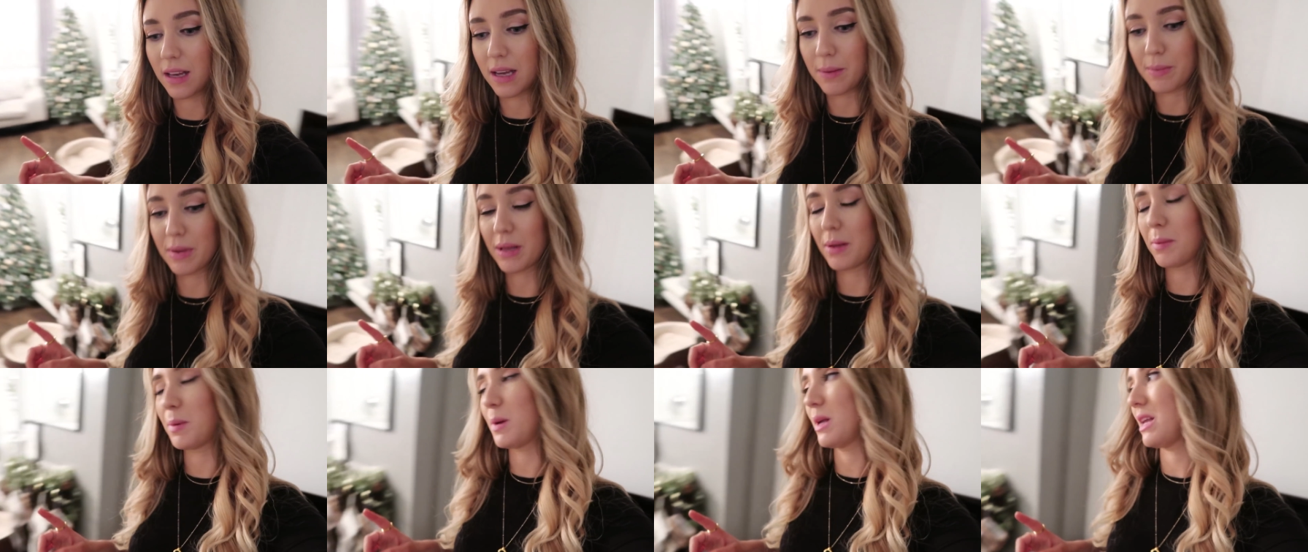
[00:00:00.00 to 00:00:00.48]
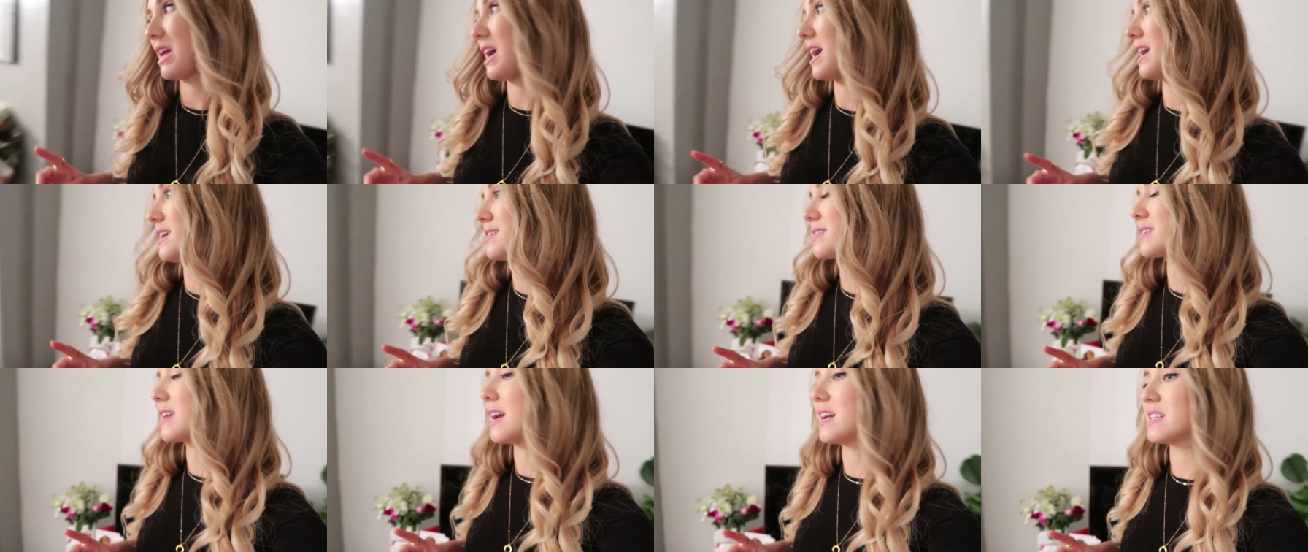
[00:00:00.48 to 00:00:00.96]
Um, and I'm going to
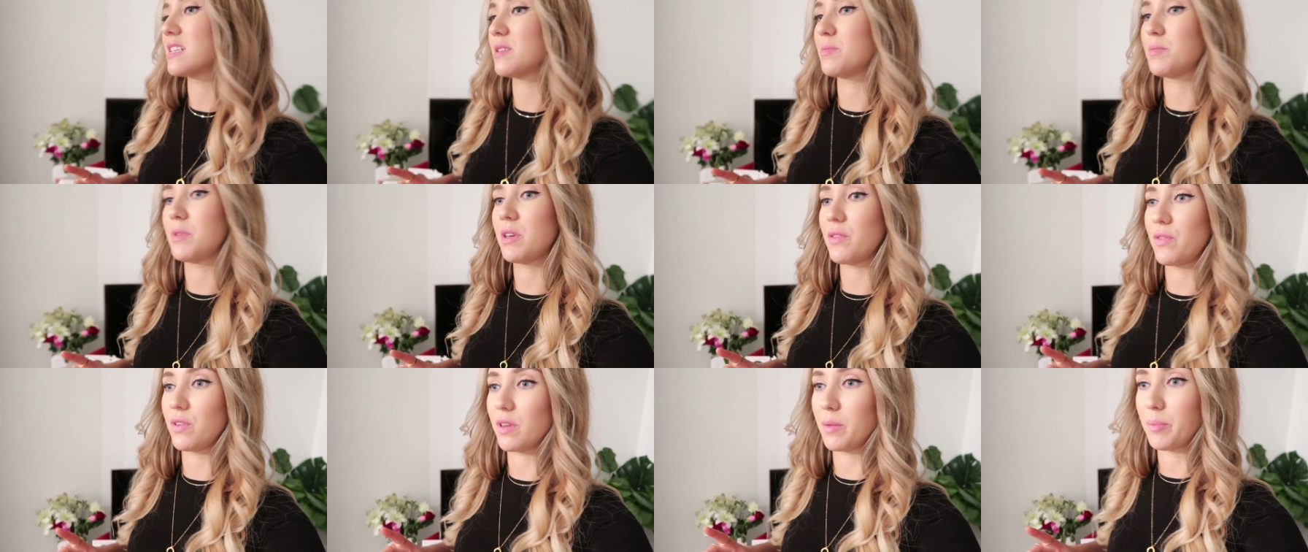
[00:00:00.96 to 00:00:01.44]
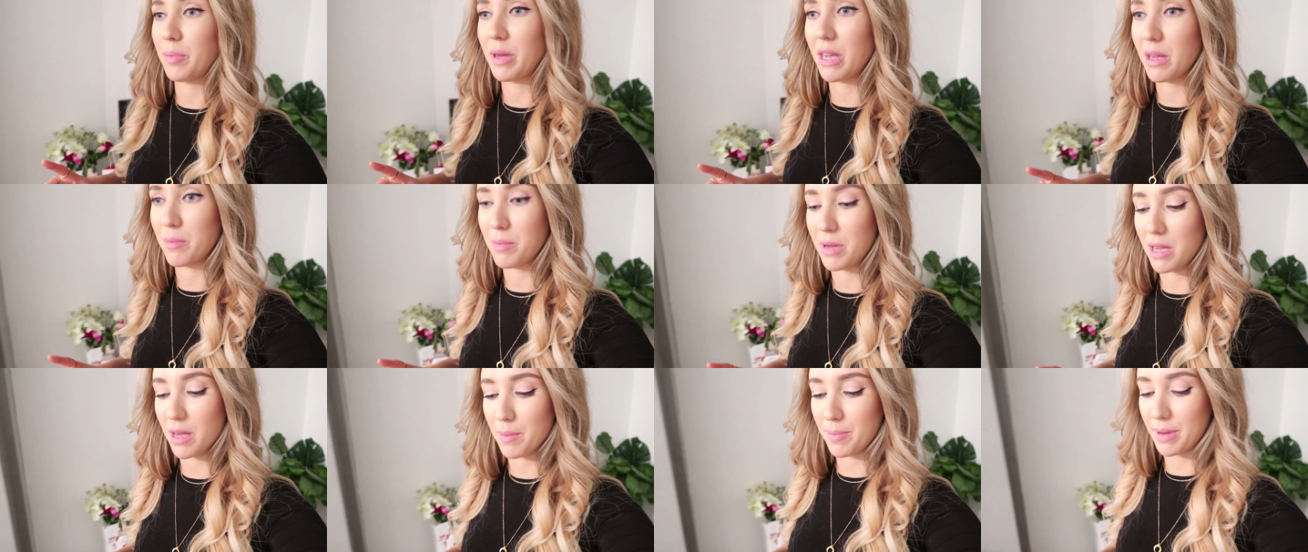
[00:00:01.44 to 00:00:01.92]
ask Adam if he'll
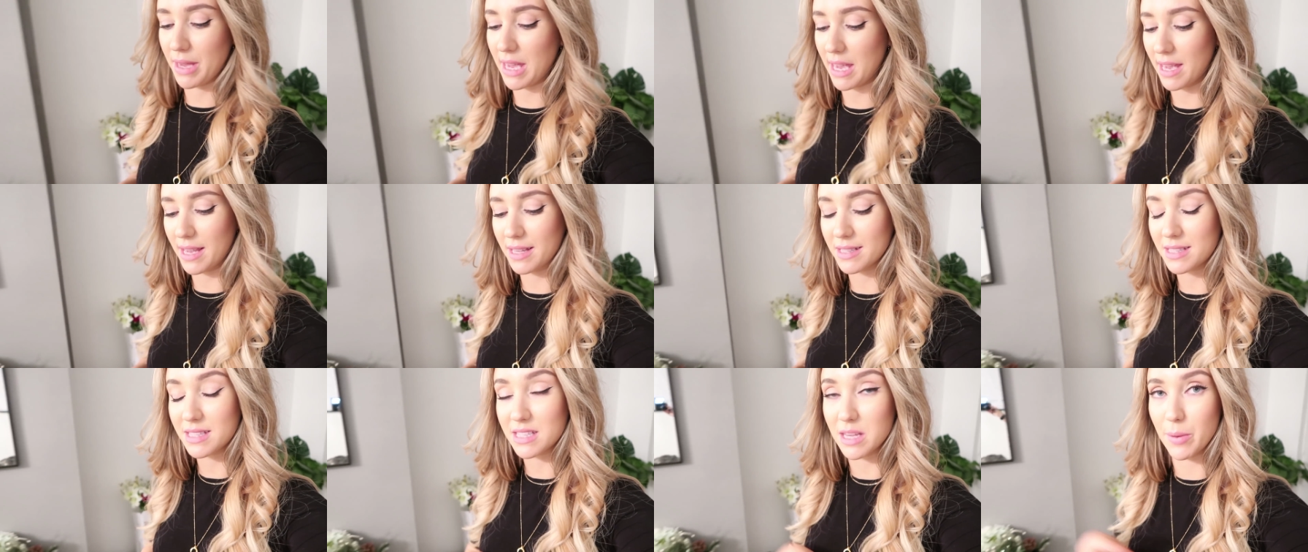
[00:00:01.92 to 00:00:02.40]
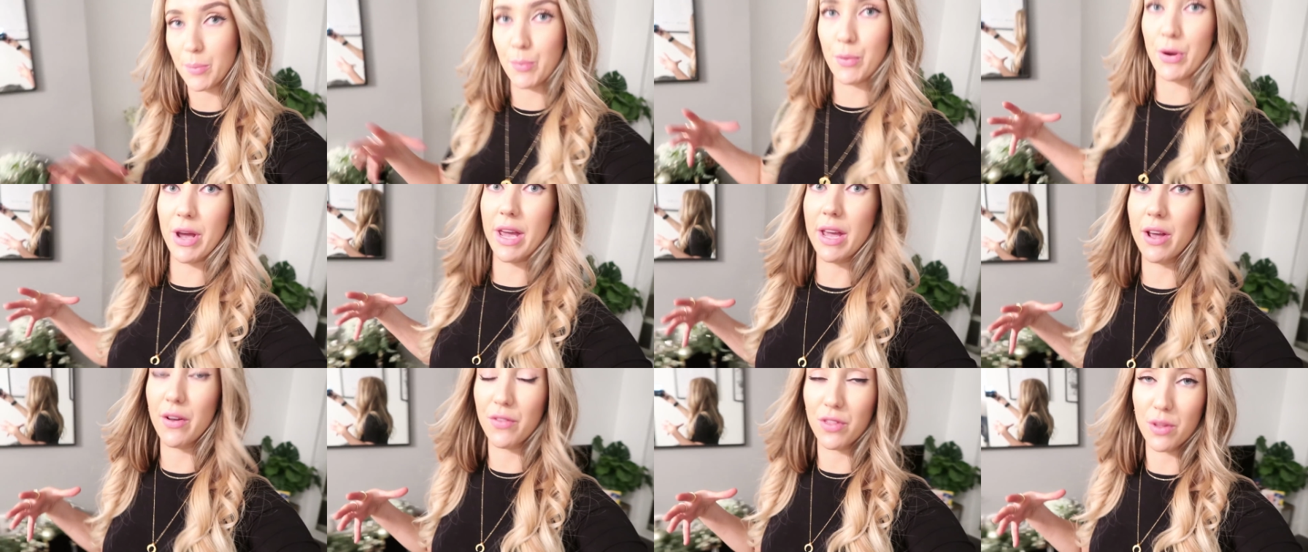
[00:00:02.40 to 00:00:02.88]
pick me up a
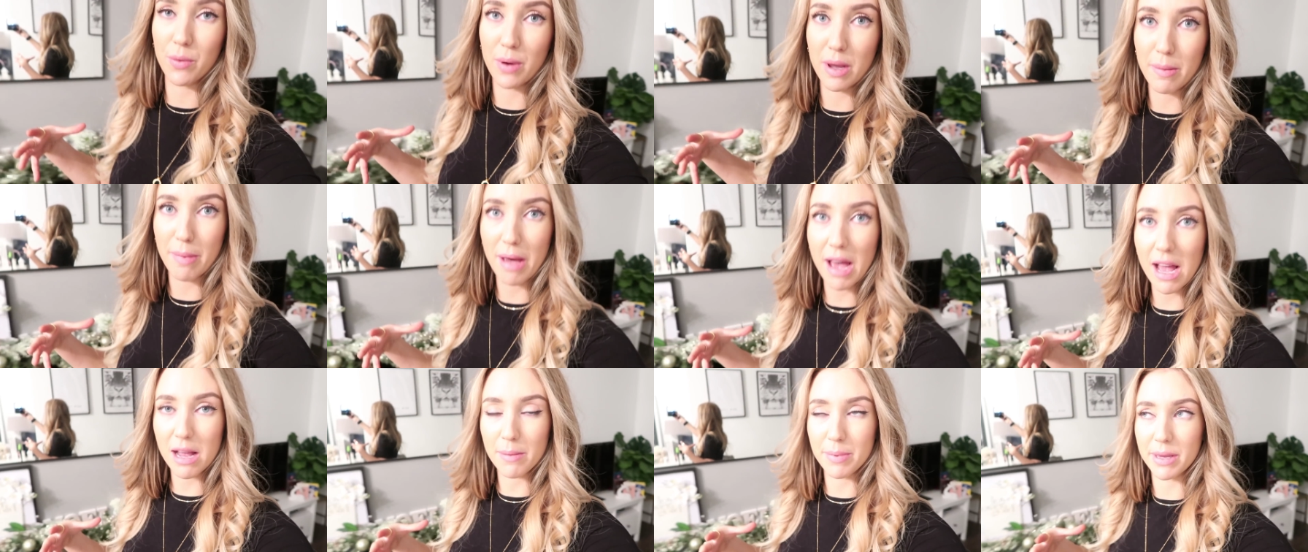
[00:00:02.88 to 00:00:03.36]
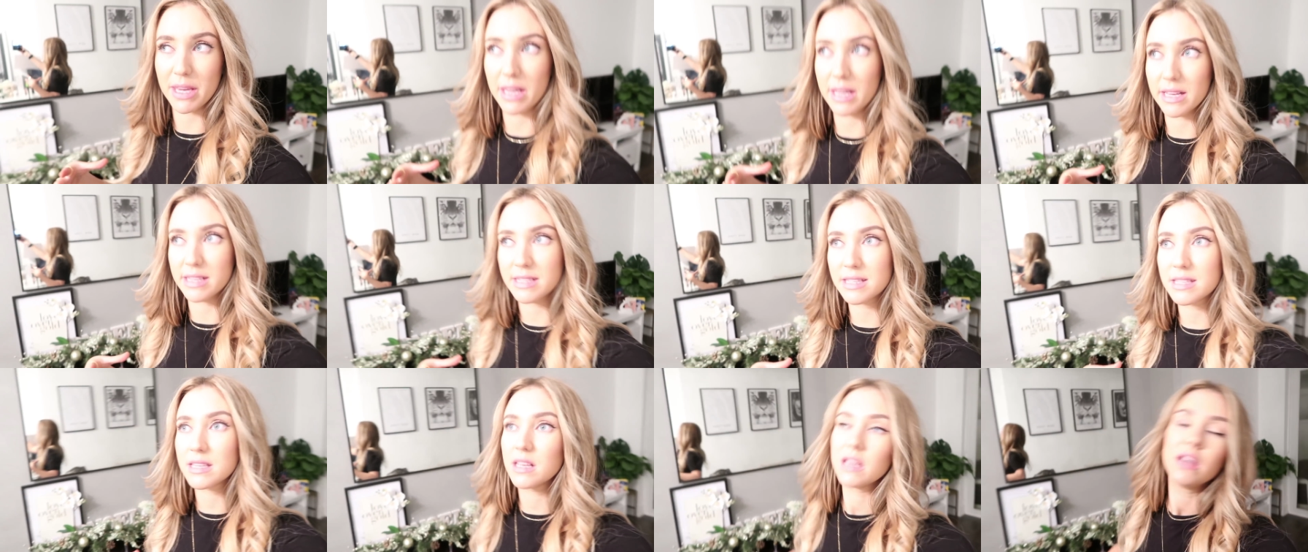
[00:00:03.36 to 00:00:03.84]
Subway on the way back
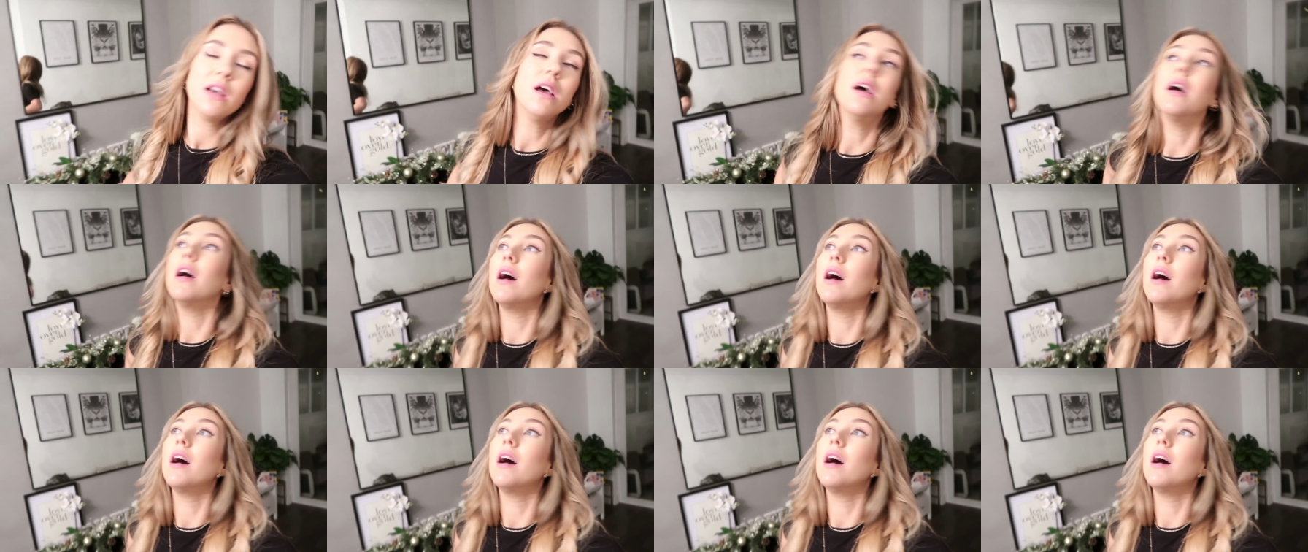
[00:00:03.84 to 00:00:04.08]
because